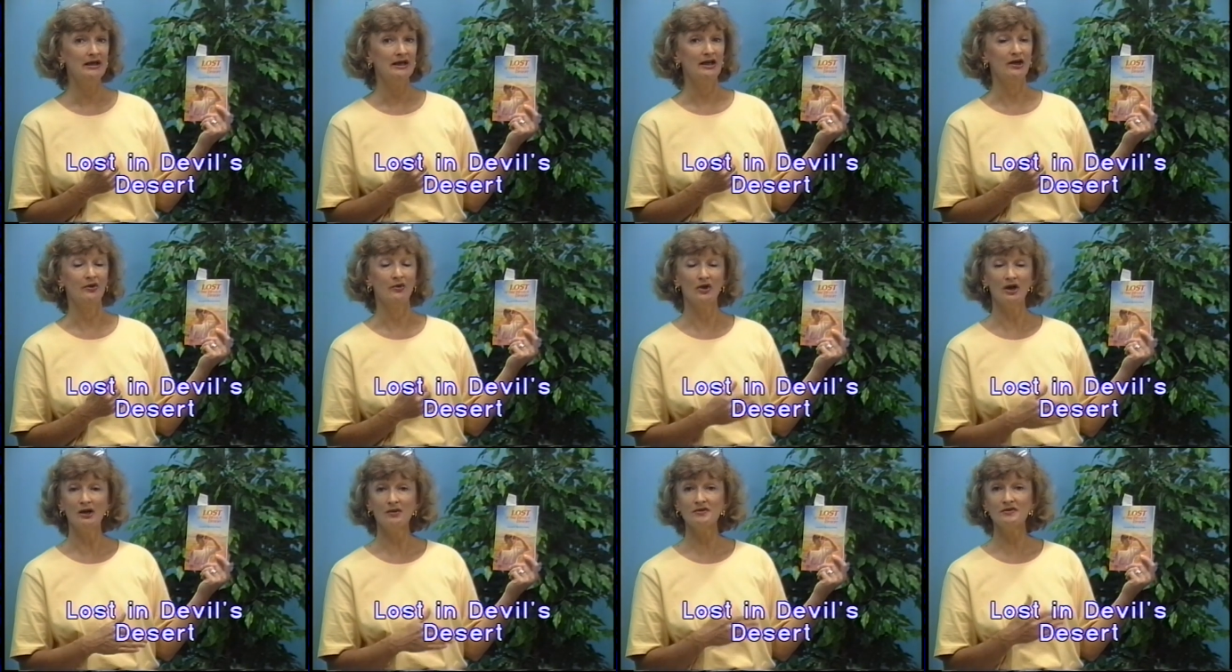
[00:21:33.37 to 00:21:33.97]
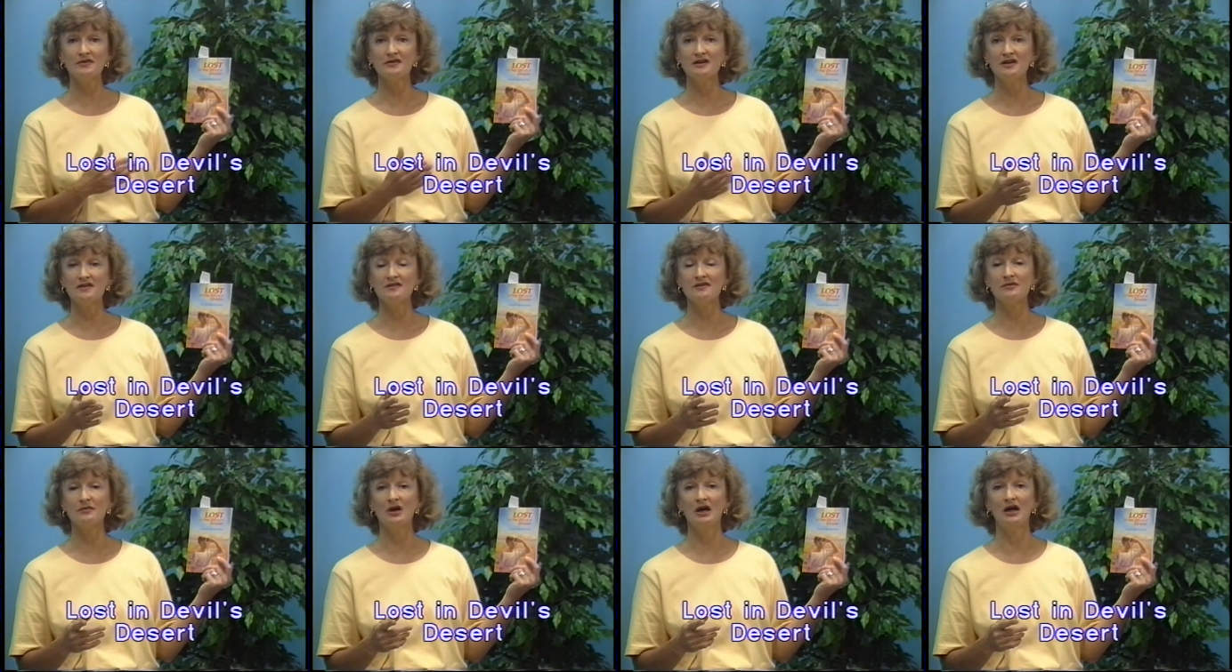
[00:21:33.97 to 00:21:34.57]
and Grandma
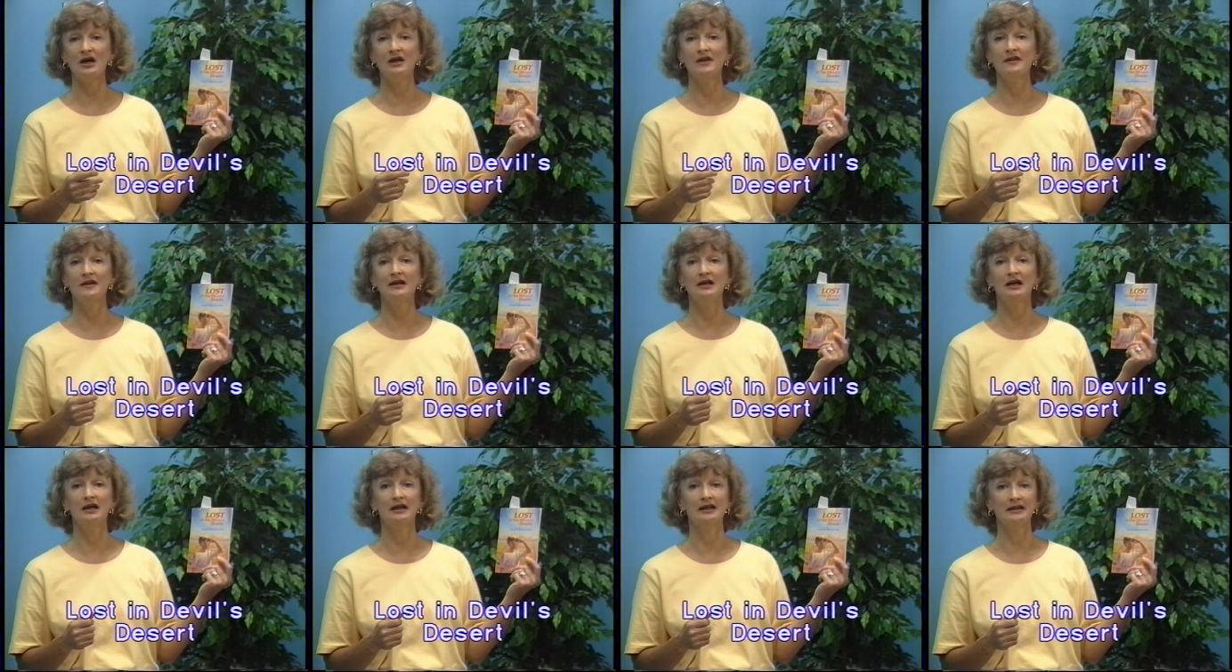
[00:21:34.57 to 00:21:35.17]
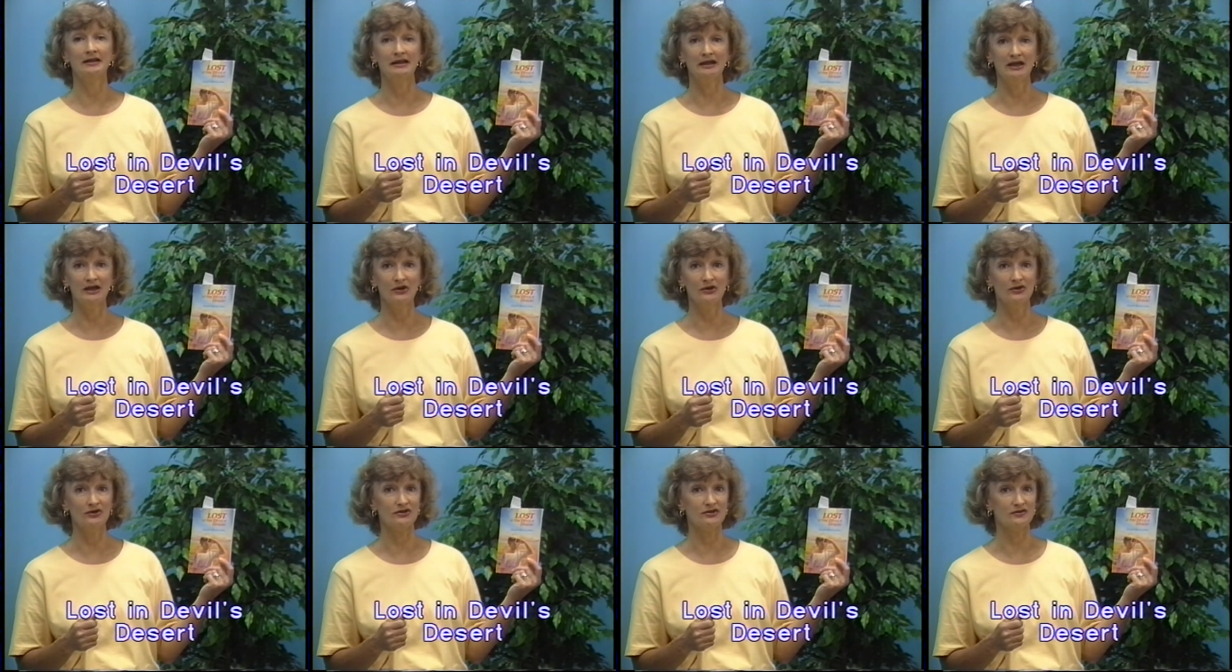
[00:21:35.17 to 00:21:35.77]
sends them on the on an
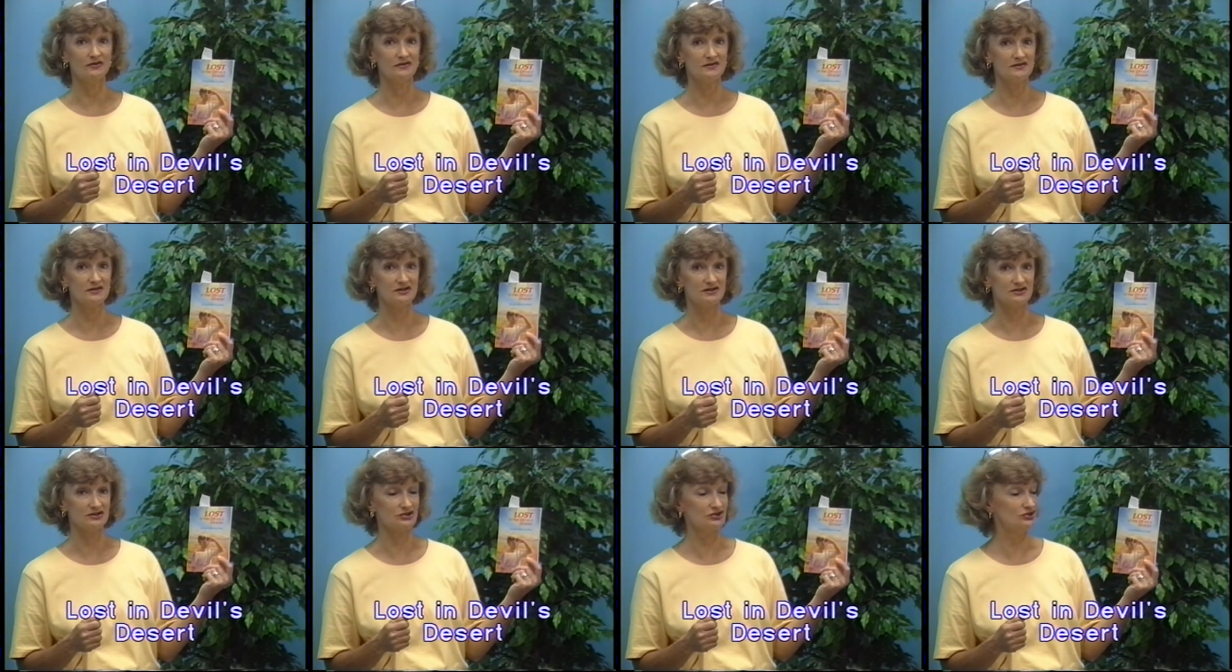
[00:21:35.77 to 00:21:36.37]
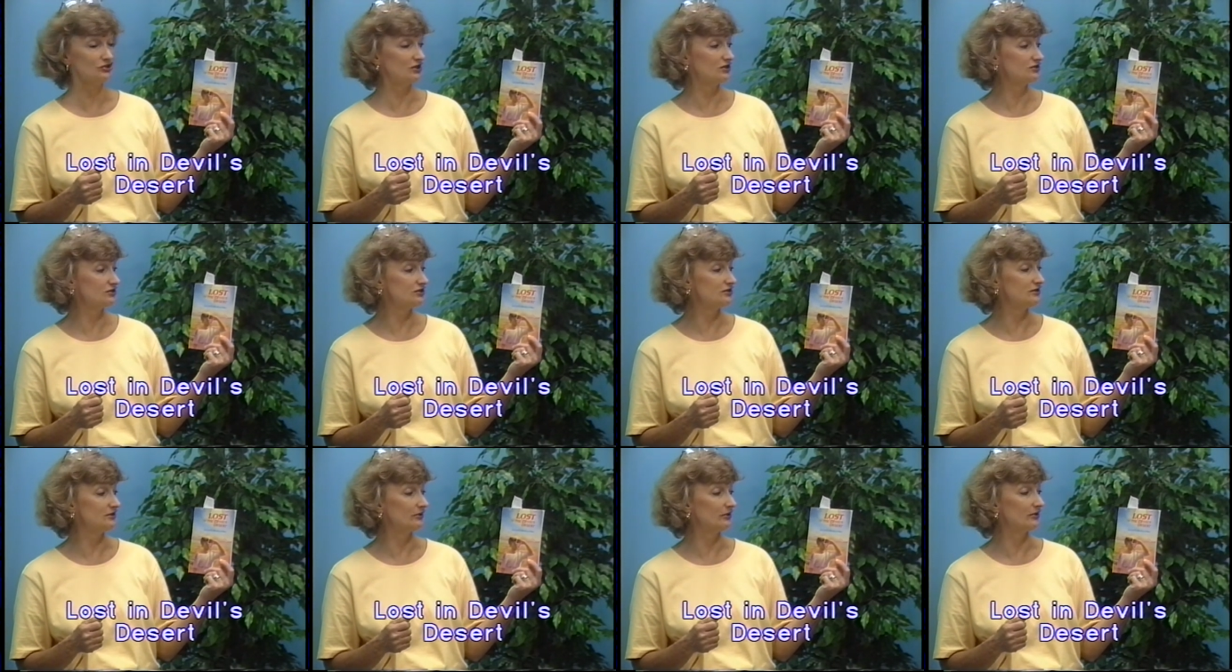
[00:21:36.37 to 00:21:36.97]
errand to visit this junk
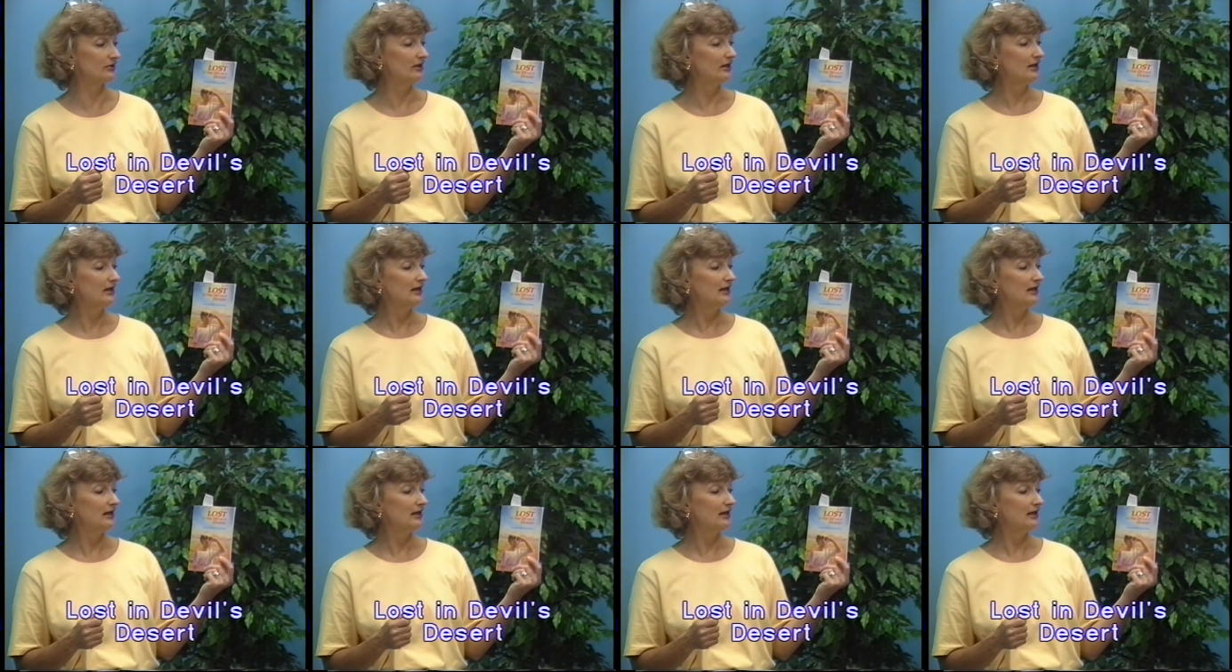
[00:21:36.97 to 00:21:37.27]
dealer.